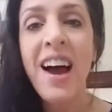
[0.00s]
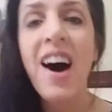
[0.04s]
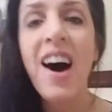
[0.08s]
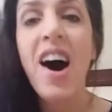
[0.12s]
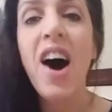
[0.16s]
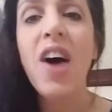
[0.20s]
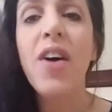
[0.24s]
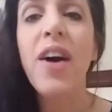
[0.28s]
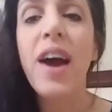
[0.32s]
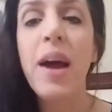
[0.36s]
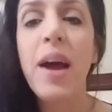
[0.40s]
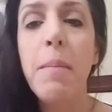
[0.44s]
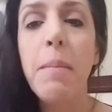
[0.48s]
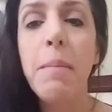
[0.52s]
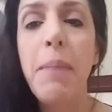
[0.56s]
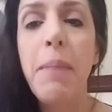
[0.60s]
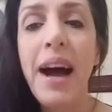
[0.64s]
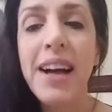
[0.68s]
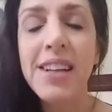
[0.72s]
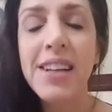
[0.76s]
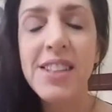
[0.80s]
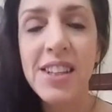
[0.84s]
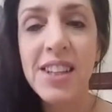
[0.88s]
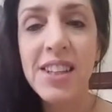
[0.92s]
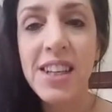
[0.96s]
All right,
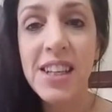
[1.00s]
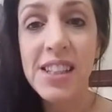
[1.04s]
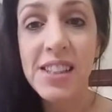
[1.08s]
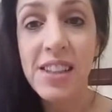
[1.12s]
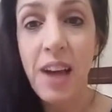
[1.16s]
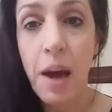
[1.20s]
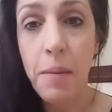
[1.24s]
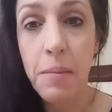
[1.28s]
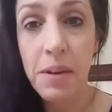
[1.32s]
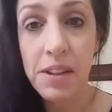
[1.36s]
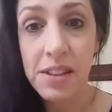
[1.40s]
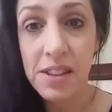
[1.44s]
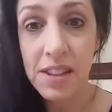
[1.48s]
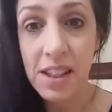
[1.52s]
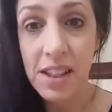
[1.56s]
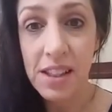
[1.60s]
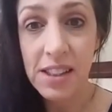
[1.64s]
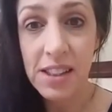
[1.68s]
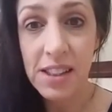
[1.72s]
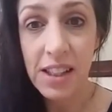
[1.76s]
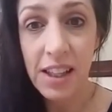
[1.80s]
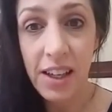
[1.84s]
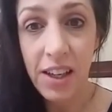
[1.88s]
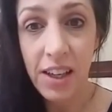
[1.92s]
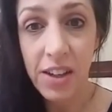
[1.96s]
back to the assignments, because
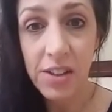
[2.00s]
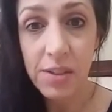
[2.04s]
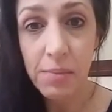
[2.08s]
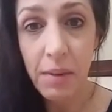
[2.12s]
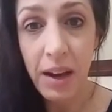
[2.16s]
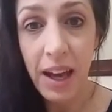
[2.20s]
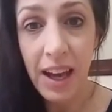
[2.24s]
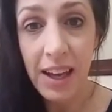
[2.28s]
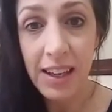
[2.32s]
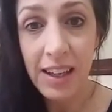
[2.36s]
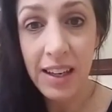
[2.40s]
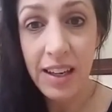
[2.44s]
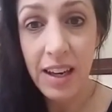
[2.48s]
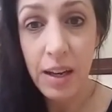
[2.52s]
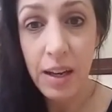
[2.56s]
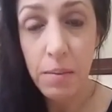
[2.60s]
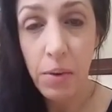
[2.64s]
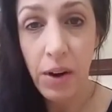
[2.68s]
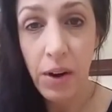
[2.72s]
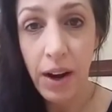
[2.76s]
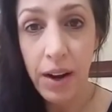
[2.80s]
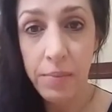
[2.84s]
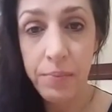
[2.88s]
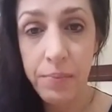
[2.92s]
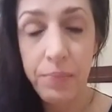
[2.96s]
see, here's my ADD
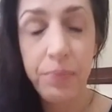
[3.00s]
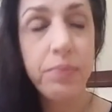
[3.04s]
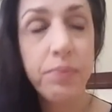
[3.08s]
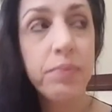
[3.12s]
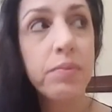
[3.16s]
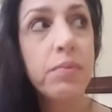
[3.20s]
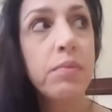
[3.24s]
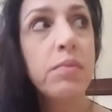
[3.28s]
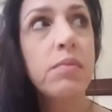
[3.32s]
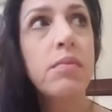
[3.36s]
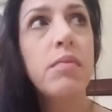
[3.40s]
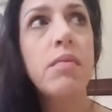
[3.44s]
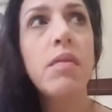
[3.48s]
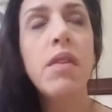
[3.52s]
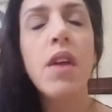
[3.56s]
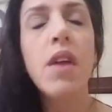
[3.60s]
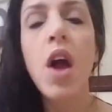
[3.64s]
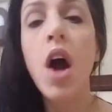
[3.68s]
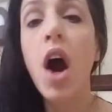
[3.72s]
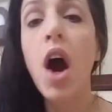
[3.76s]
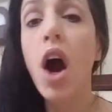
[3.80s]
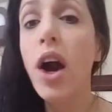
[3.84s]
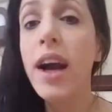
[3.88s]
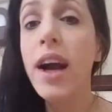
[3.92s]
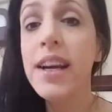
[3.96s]
brain.
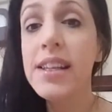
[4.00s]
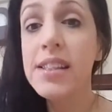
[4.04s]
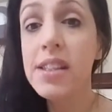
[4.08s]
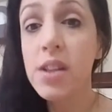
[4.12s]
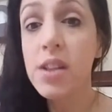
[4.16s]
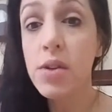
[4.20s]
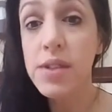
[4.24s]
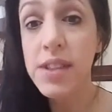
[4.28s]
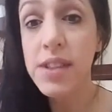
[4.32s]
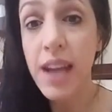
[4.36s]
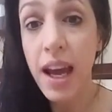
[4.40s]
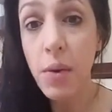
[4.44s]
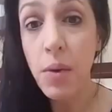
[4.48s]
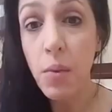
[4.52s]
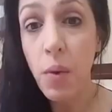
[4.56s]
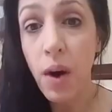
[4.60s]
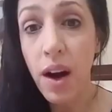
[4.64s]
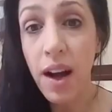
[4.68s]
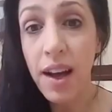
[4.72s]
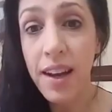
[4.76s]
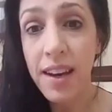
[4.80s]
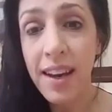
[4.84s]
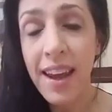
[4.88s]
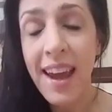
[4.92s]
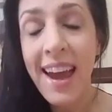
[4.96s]
All right, so day
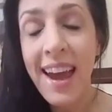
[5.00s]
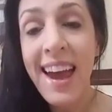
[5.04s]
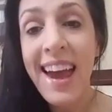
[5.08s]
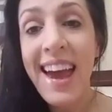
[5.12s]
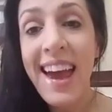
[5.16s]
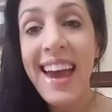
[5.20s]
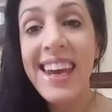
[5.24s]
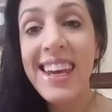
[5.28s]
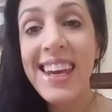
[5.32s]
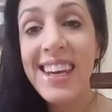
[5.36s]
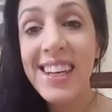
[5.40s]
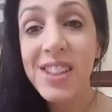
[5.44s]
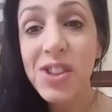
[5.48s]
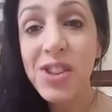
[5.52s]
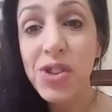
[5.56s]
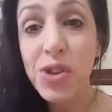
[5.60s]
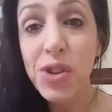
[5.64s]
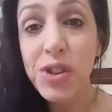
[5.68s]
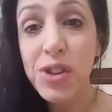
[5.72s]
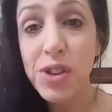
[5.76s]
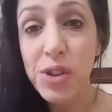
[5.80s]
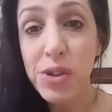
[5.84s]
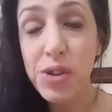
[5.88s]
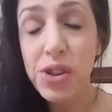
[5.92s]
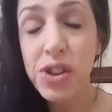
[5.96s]
one,
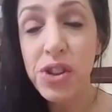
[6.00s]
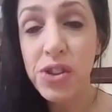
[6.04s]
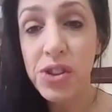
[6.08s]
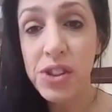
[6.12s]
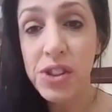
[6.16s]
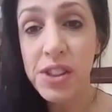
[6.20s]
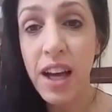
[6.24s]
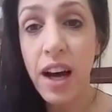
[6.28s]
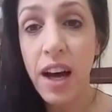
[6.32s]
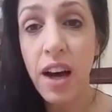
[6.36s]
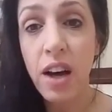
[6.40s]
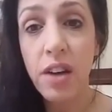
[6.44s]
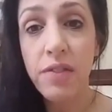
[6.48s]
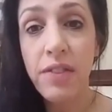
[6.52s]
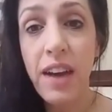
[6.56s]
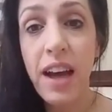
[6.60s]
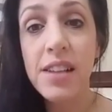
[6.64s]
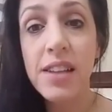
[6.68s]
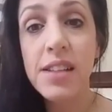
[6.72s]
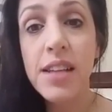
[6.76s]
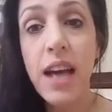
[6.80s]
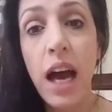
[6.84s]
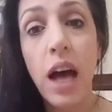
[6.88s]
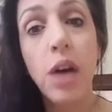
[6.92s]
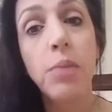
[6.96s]
introduce yourself
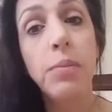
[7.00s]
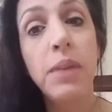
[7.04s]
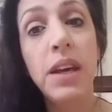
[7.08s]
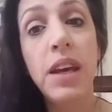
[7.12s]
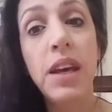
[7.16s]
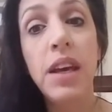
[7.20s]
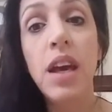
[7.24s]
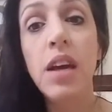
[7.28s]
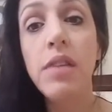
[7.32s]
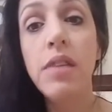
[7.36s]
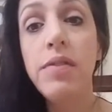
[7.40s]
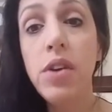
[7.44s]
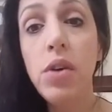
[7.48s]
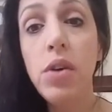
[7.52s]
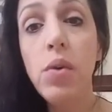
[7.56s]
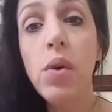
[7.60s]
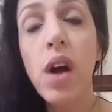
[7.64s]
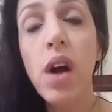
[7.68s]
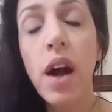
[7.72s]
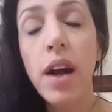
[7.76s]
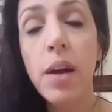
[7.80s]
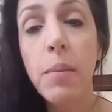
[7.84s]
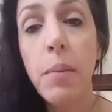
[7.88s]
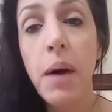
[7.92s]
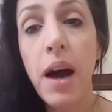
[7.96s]
and tell me, if you were
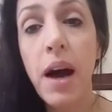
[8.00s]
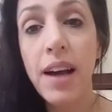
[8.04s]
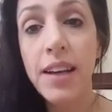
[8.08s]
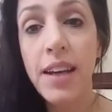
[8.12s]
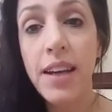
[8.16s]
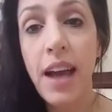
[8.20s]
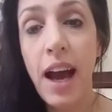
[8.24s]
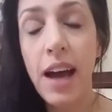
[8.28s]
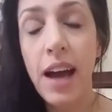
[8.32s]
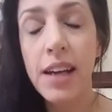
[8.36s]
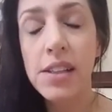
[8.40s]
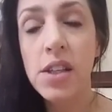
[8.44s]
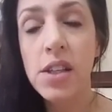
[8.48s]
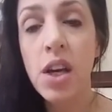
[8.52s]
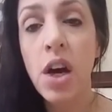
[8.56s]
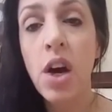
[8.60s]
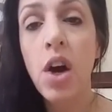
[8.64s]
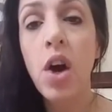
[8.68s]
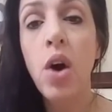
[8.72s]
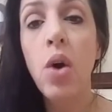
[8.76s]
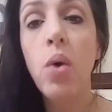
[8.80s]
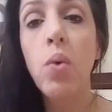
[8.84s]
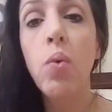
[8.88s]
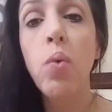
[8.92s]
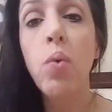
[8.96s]
on a podcast,
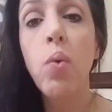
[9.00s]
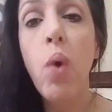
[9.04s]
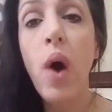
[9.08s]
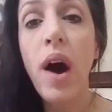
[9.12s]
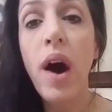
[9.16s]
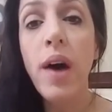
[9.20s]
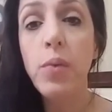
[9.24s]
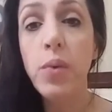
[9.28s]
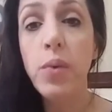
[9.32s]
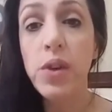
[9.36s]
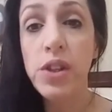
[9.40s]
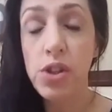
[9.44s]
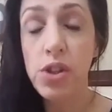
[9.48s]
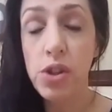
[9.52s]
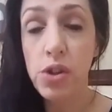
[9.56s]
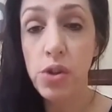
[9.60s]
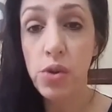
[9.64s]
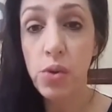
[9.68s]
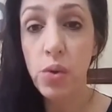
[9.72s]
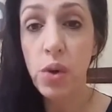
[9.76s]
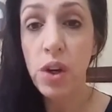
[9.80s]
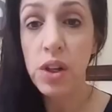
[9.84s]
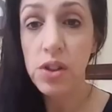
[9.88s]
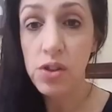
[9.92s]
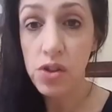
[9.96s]
what would
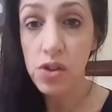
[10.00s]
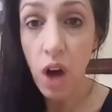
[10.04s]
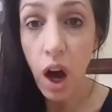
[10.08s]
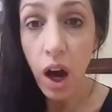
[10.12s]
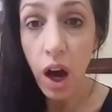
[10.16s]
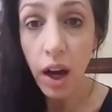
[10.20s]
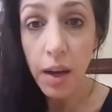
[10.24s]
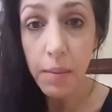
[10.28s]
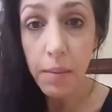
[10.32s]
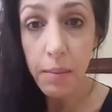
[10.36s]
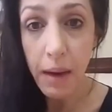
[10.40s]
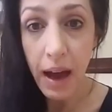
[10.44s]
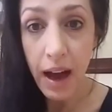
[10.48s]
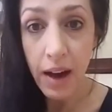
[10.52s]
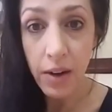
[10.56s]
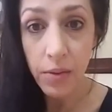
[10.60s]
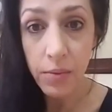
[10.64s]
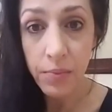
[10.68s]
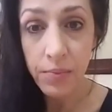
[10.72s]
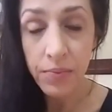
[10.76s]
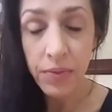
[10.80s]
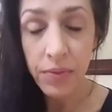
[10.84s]
you talk about?